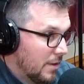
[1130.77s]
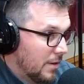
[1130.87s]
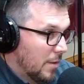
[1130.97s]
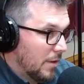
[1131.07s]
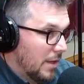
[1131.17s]

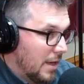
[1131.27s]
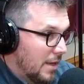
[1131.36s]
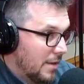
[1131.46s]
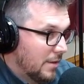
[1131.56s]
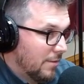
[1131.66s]

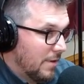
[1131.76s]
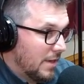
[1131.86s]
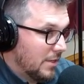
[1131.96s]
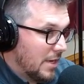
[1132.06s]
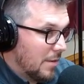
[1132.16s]
AA,
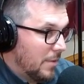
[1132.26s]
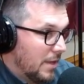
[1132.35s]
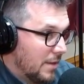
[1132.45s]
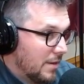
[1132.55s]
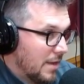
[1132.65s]
defending
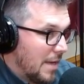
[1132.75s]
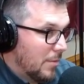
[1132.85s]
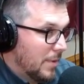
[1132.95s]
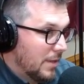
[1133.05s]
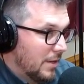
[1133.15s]
champion Cabell
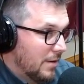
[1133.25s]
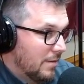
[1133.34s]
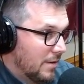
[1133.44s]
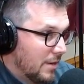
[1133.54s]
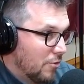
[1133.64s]
Midland
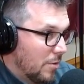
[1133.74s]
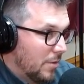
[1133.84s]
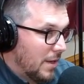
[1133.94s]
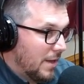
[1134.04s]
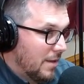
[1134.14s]
in
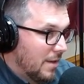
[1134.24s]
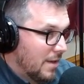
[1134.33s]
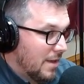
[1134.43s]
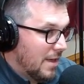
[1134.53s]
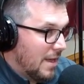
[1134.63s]
AAA,
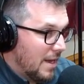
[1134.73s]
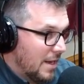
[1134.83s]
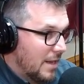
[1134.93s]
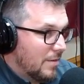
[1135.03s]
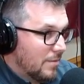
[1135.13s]
and
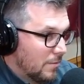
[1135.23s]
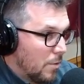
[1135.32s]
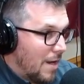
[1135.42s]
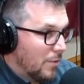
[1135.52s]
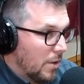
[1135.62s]
then
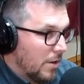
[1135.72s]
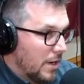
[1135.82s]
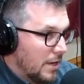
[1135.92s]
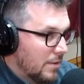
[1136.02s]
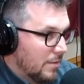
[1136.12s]
rival
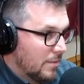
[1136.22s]
Hurricane,